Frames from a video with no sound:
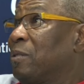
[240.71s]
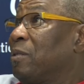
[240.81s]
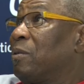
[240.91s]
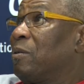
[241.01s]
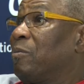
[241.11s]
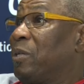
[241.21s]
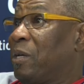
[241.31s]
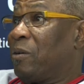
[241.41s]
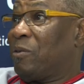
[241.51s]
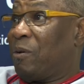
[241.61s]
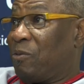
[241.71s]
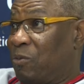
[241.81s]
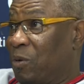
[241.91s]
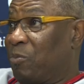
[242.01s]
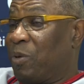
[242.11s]
That
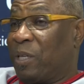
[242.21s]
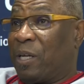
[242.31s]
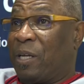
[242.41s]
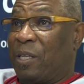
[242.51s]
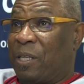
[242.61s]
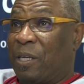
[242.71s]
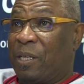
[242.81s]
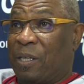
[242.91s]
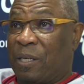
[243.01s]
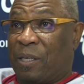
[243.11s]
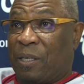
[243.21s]
was real big, that eighth inning.